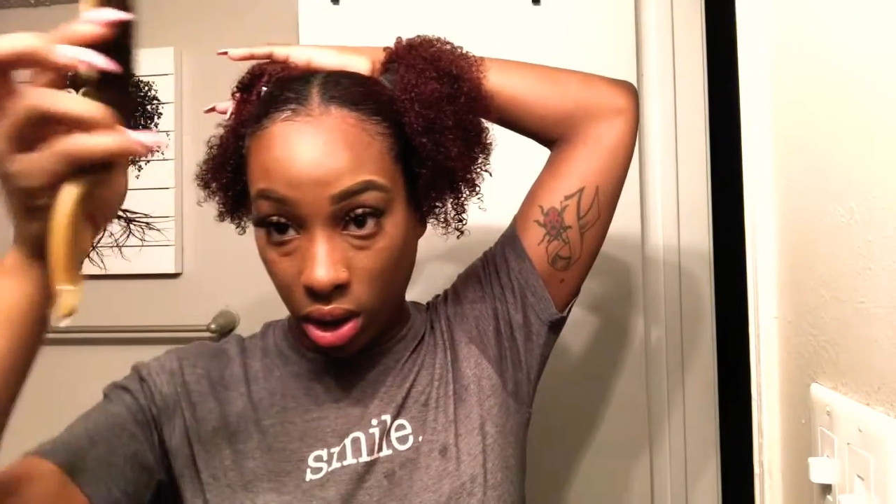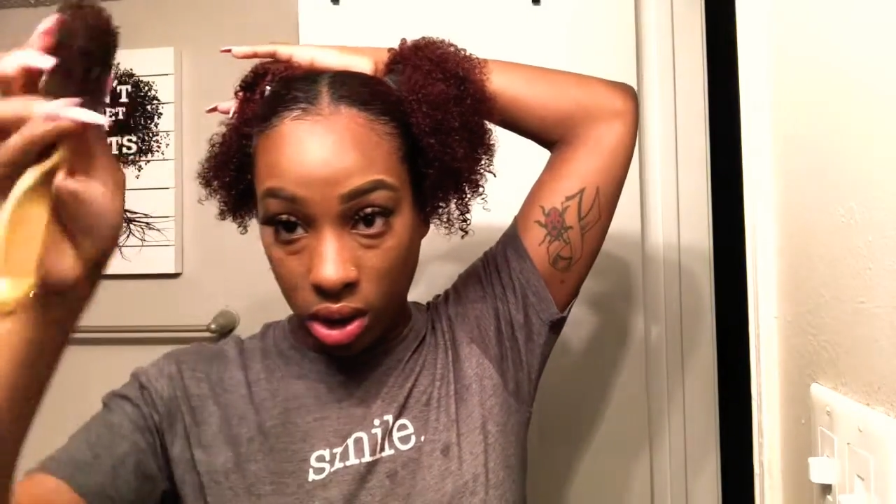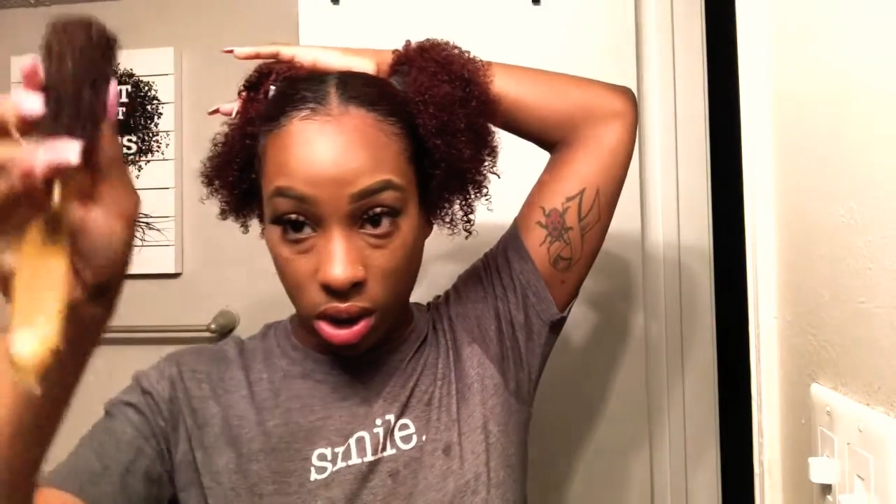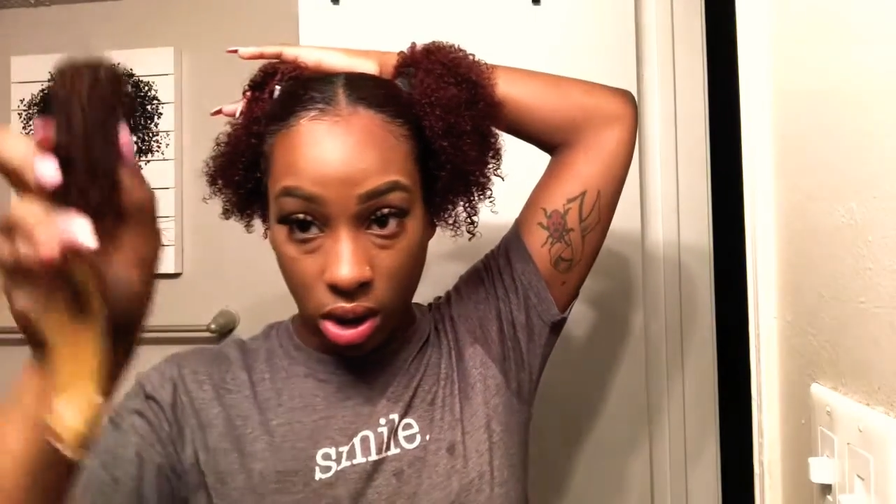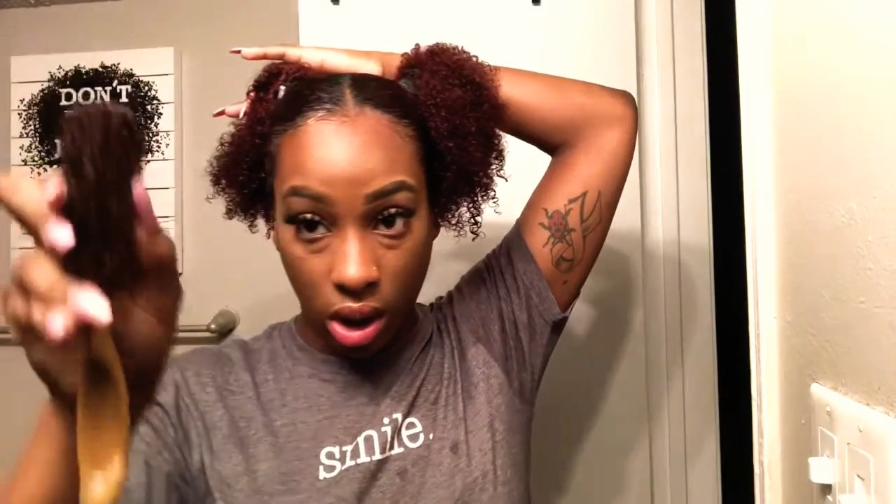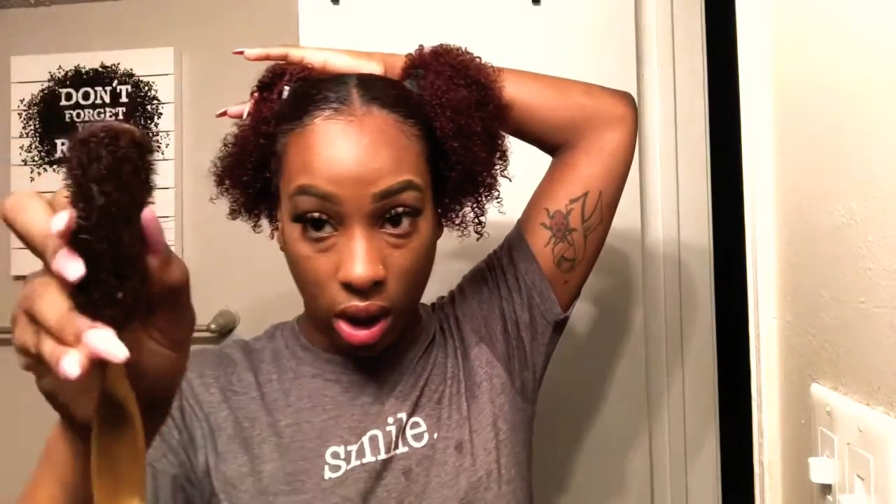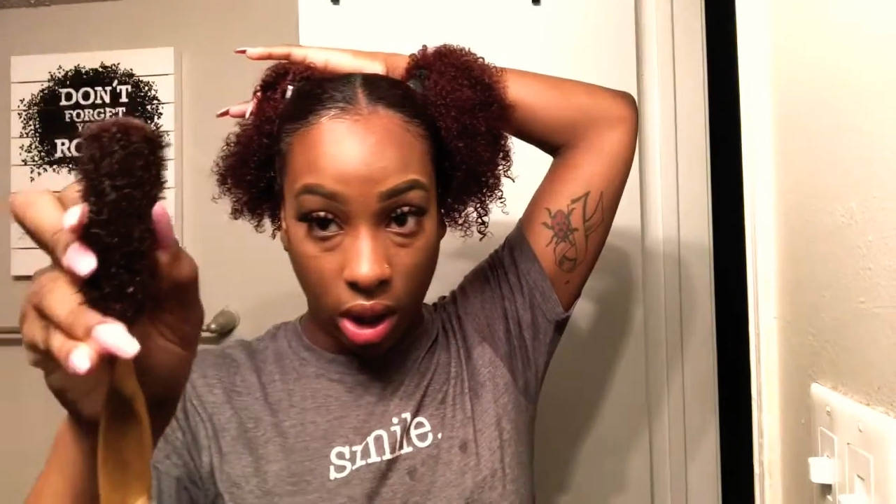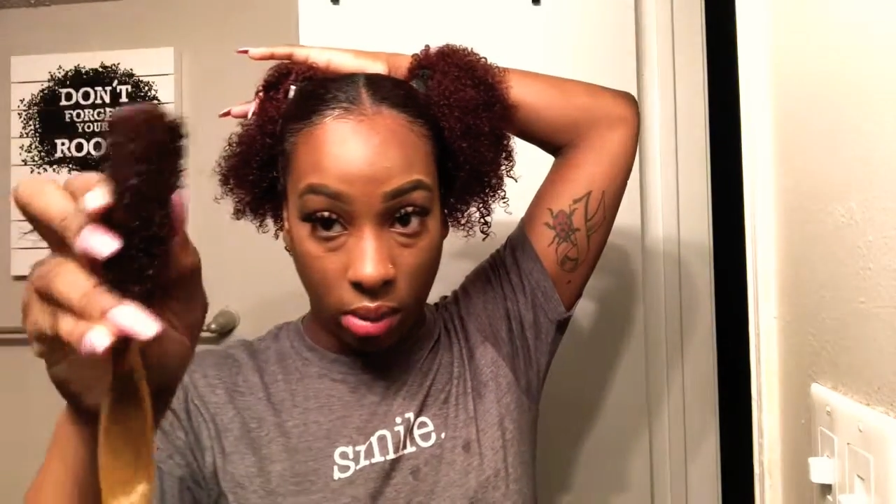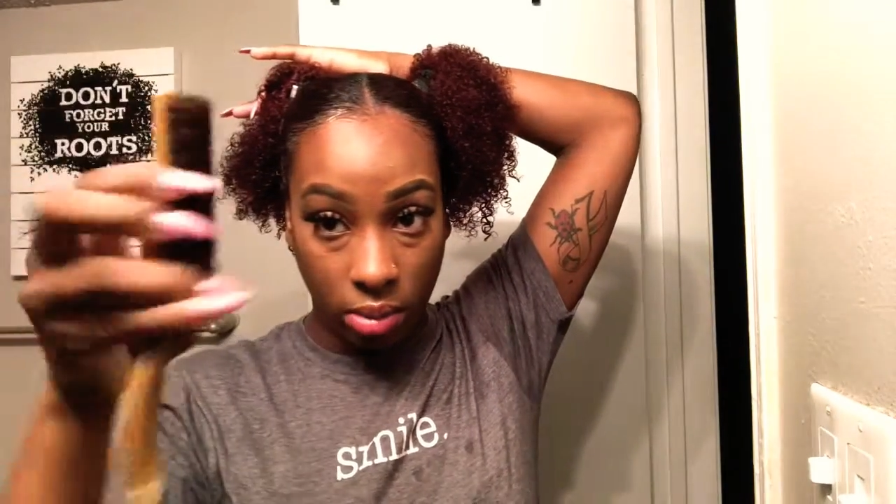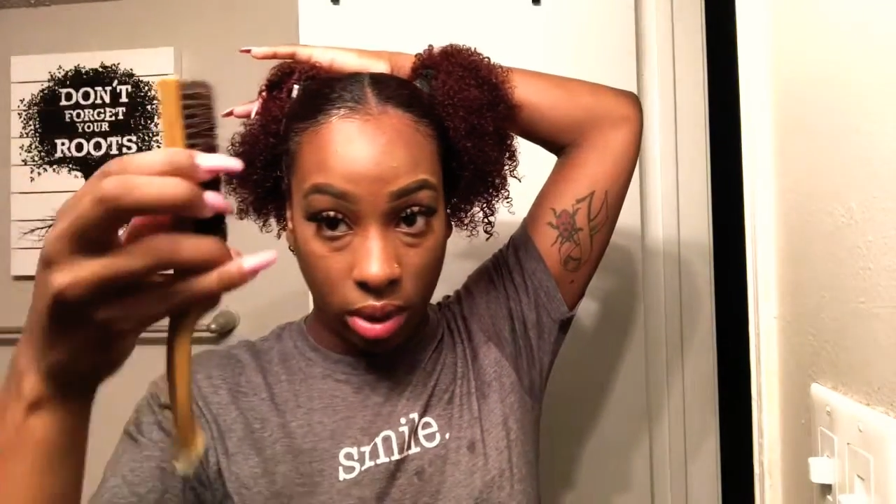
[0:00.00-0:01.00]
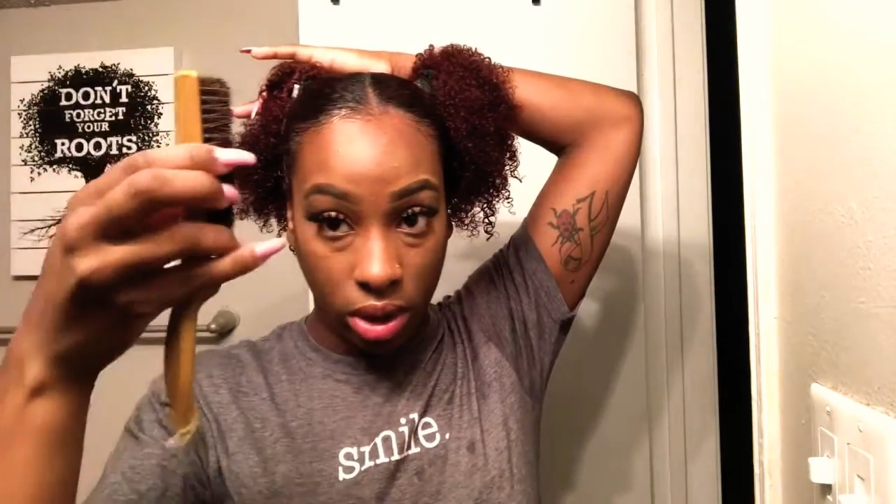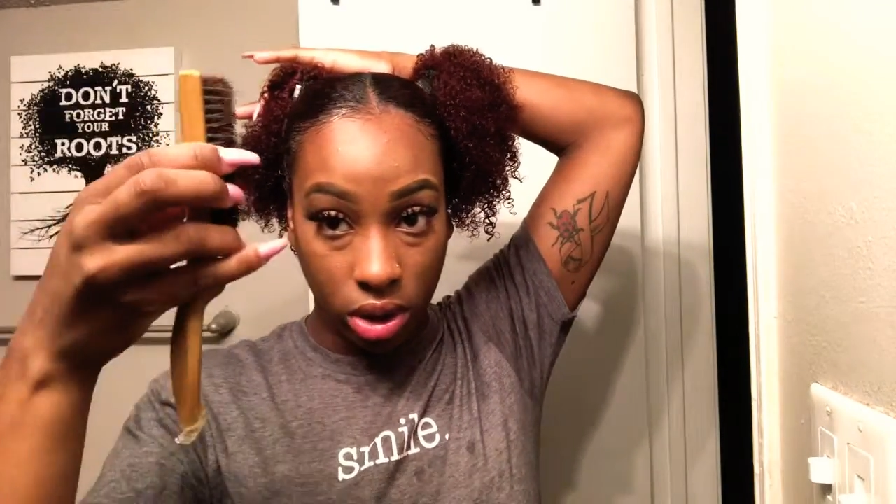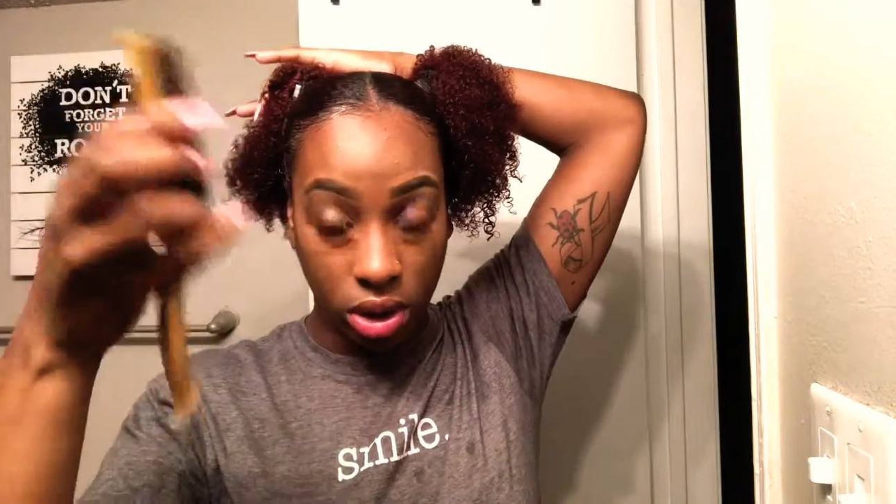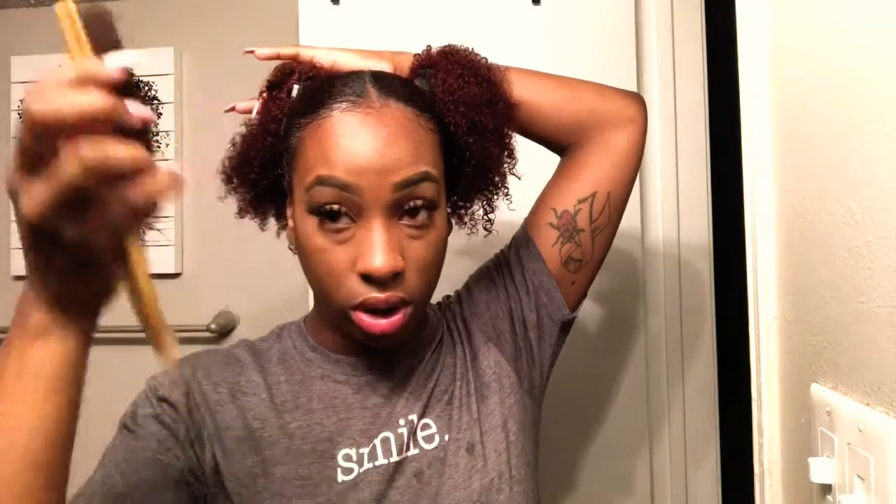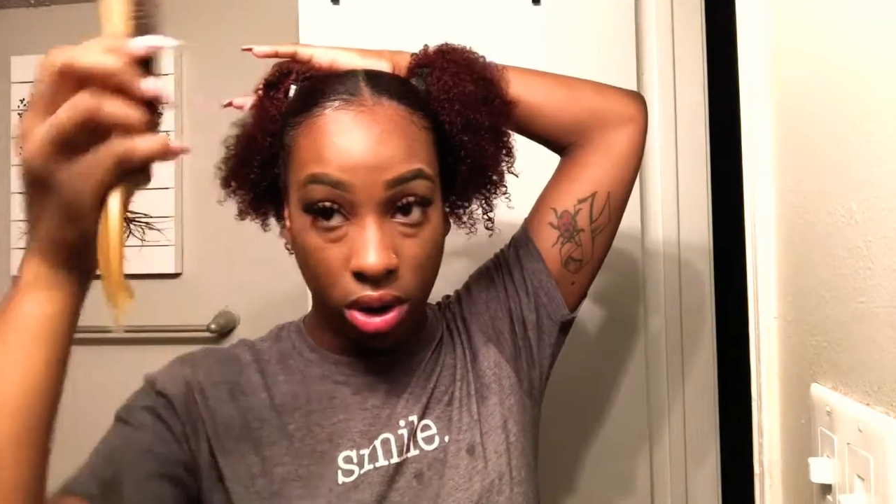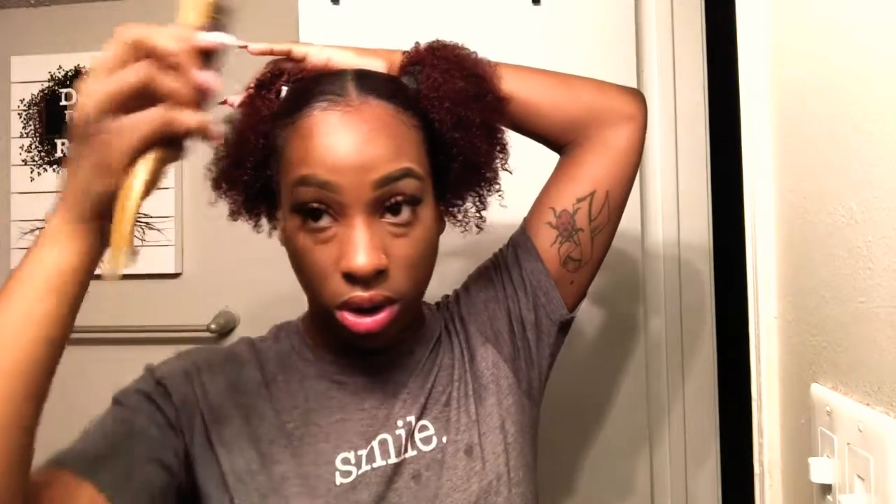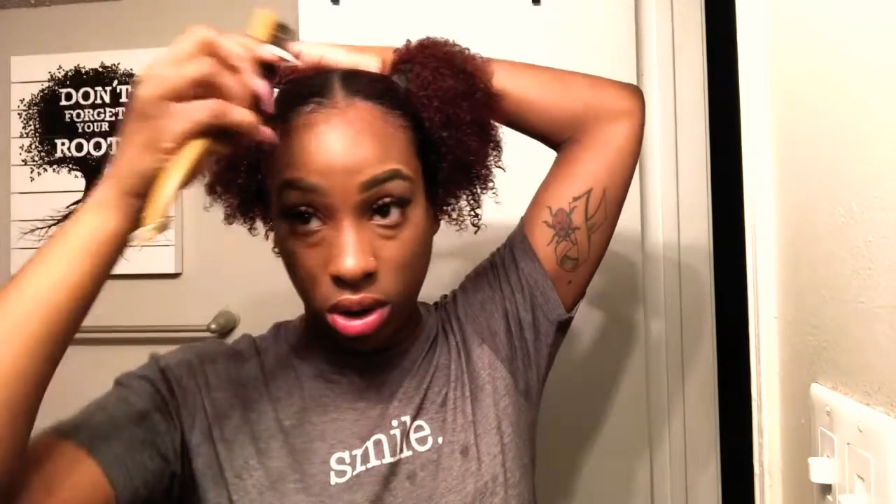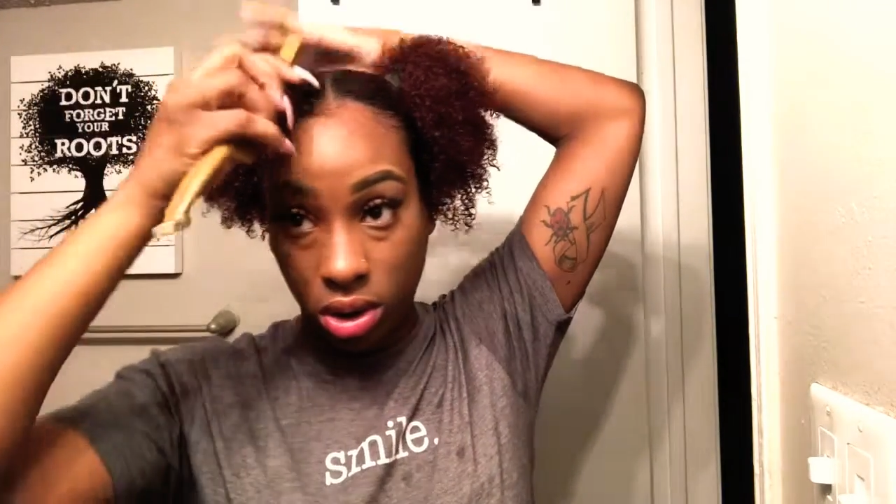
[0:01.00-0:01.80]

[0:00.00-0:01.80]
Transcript: This is not a dimming brush, it's just,